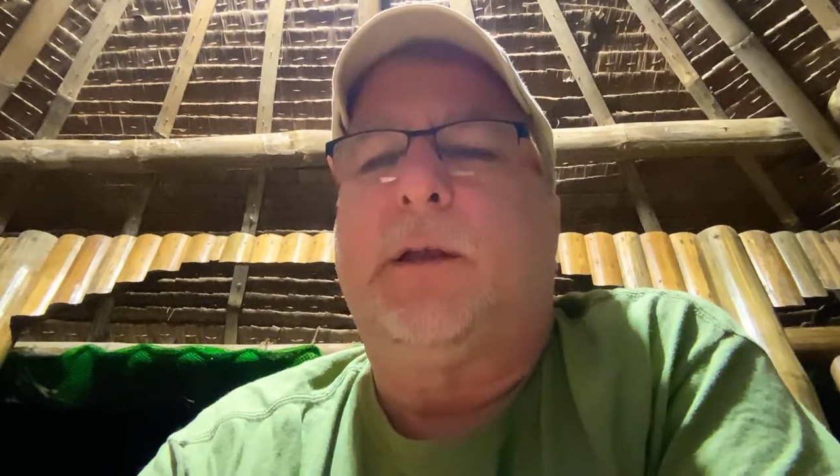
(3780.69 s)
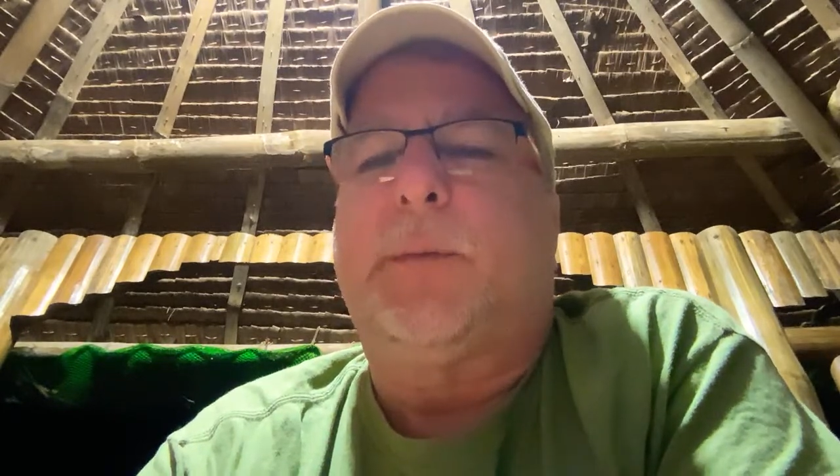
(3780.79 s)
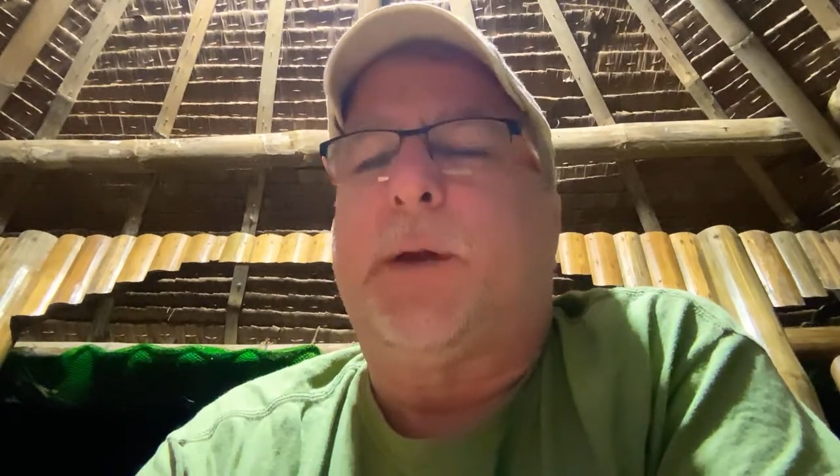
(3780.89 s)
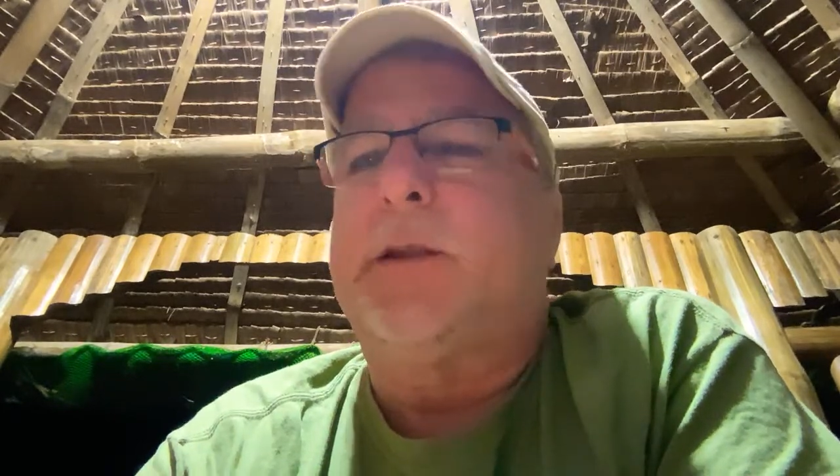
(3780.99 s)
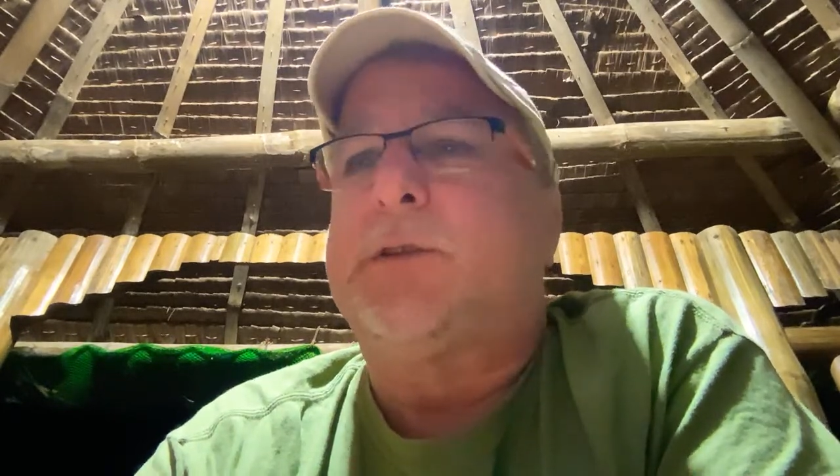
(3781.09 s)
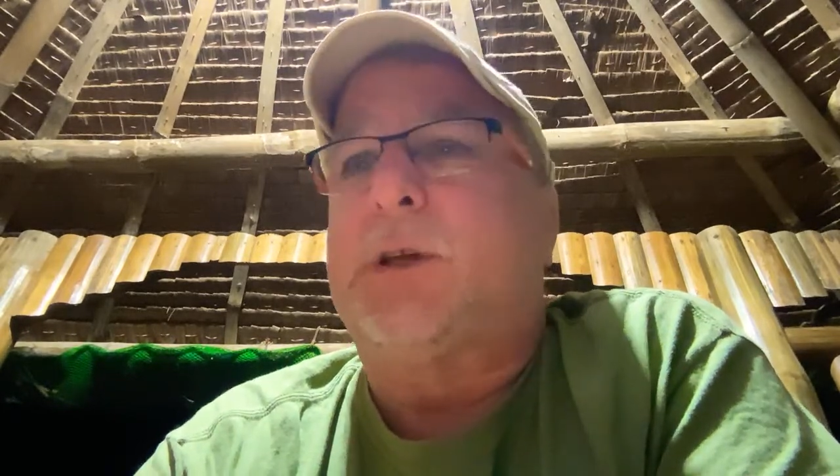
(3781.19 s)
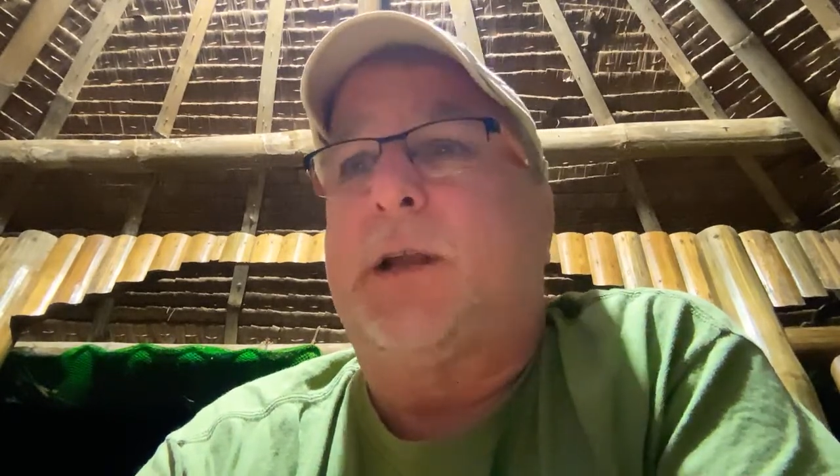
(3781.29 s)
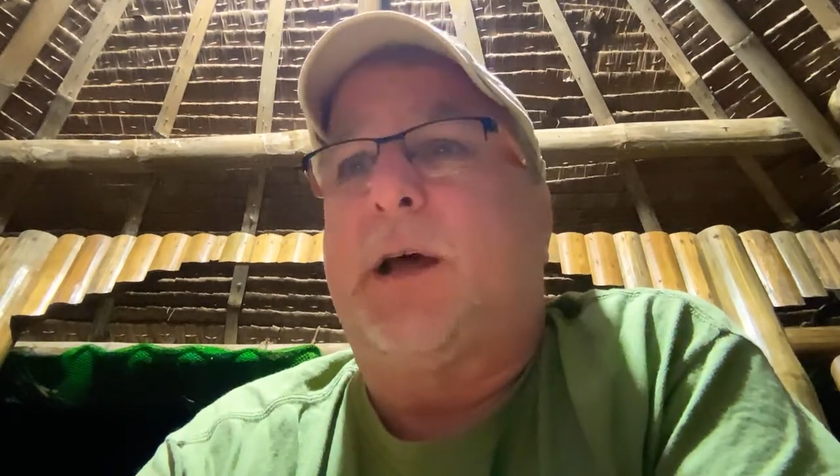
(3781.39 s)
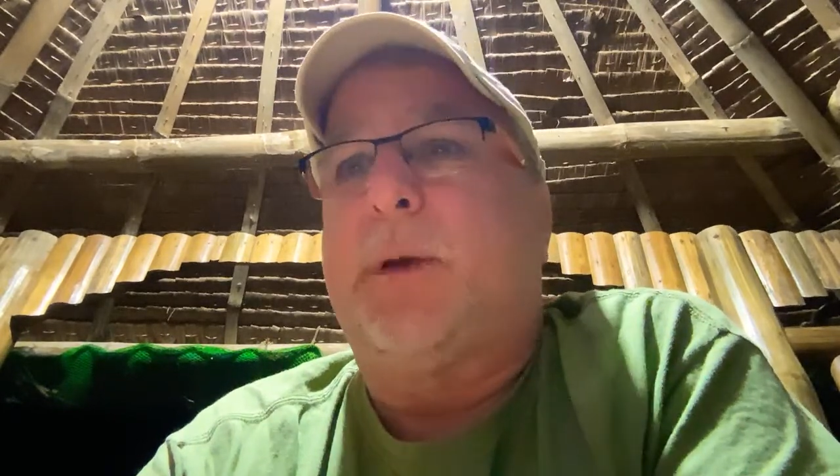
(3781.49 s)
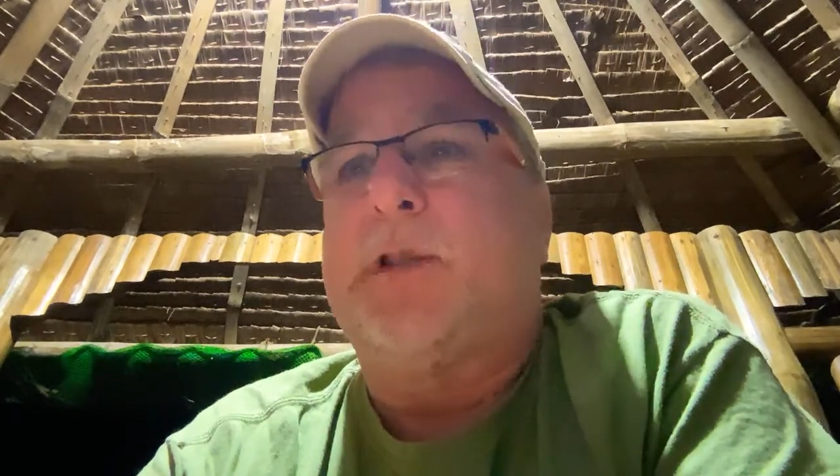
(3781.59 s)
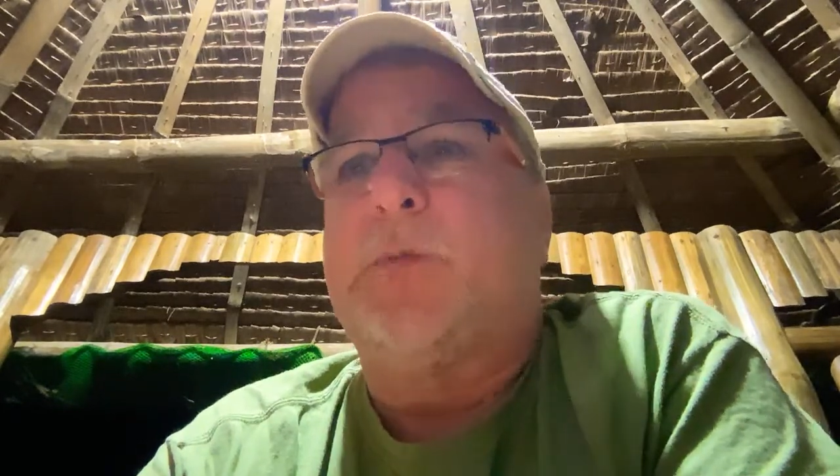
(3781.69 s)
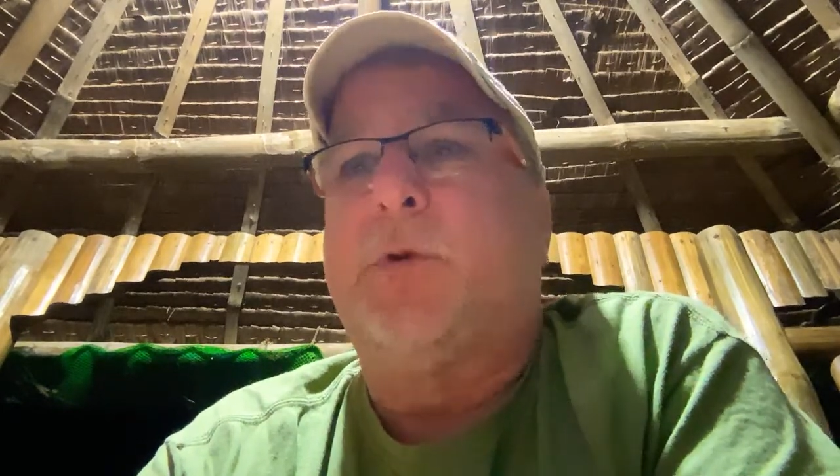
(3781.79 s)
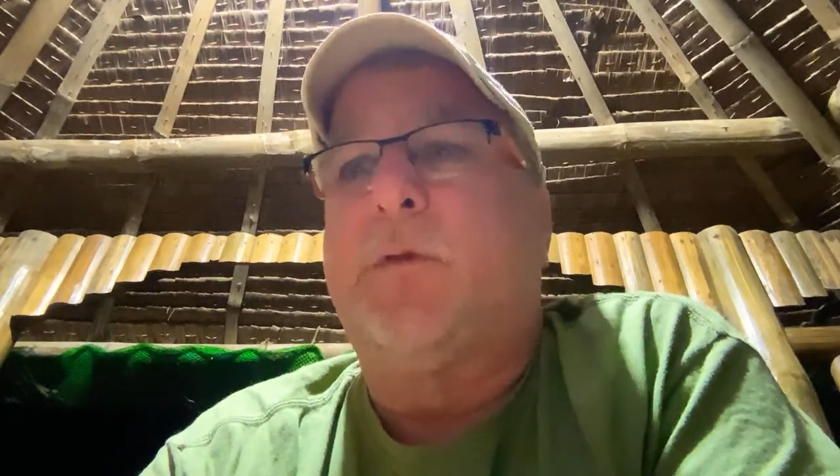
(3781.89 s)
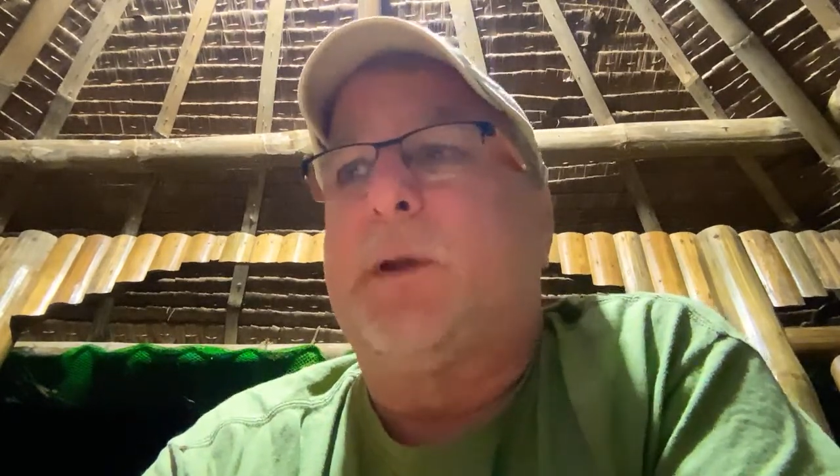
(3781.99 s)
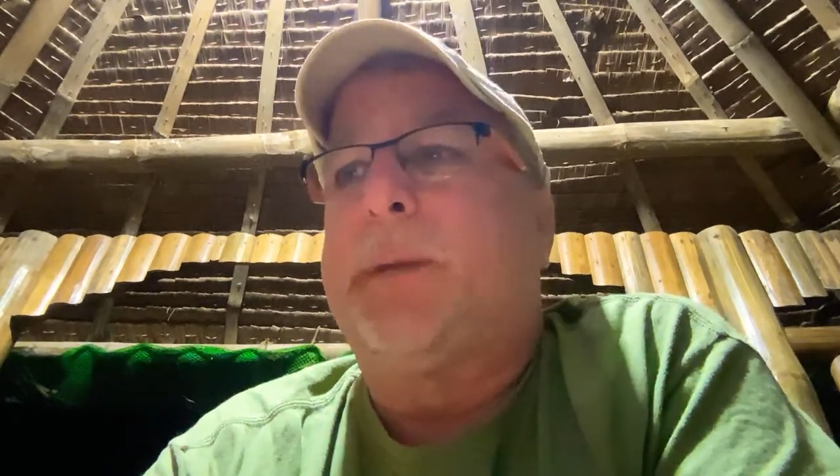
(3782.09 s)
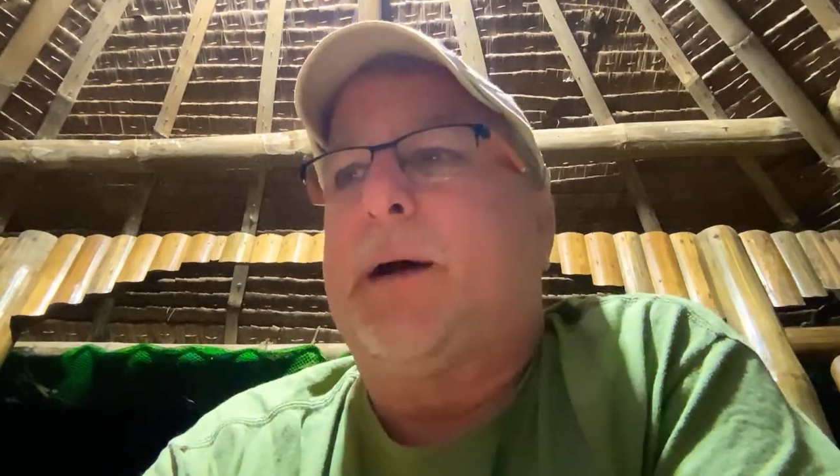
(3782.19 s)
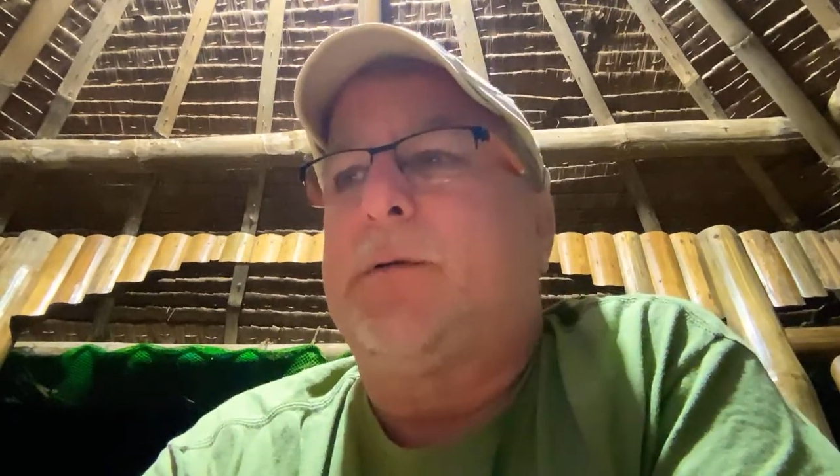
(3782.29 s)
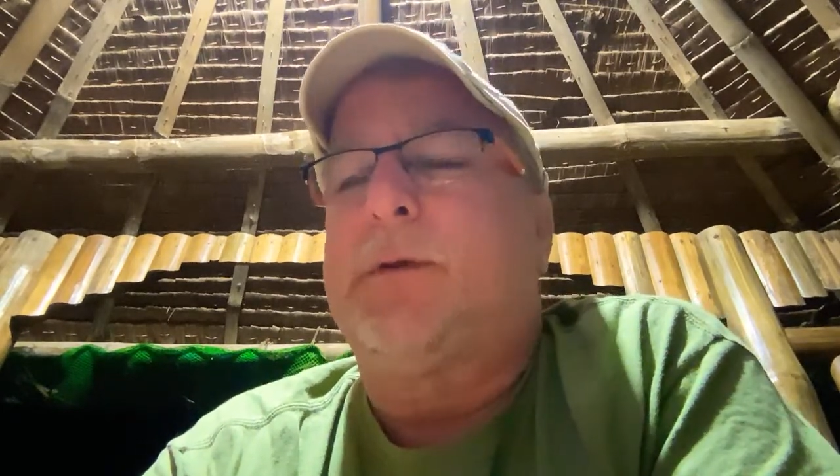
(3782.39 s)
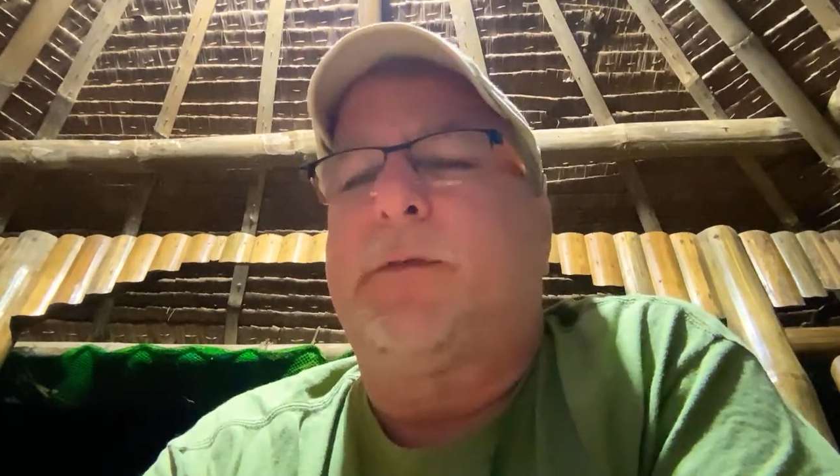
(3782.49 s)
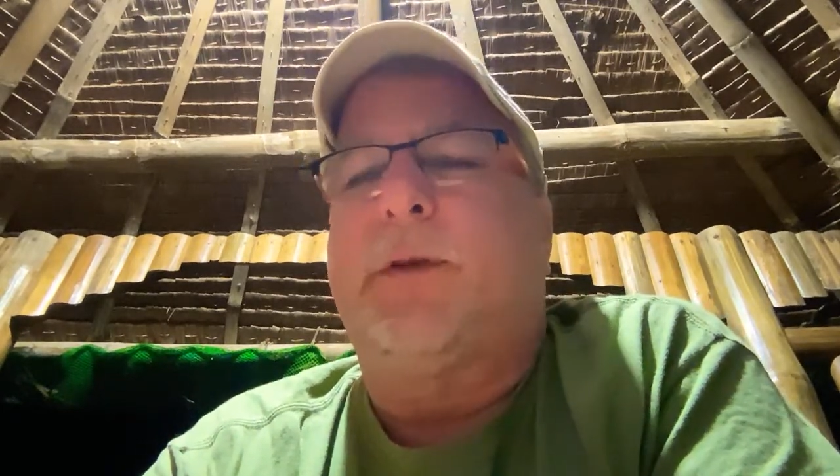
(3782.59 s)
Depends on how much you're moving
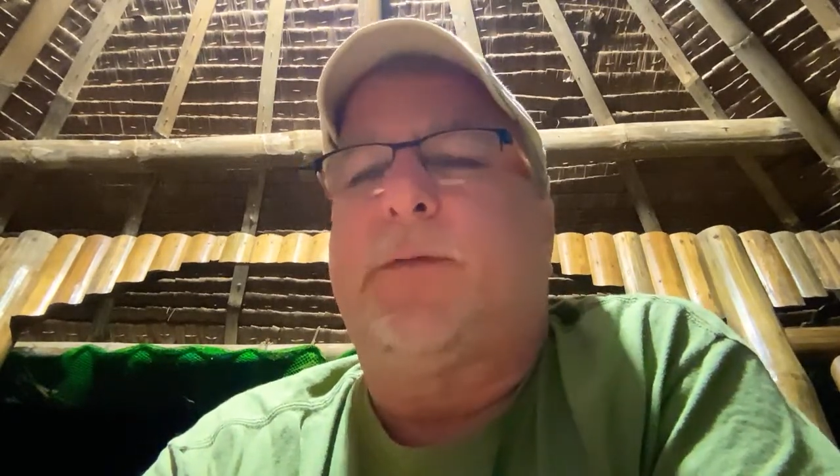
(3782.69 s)
about and if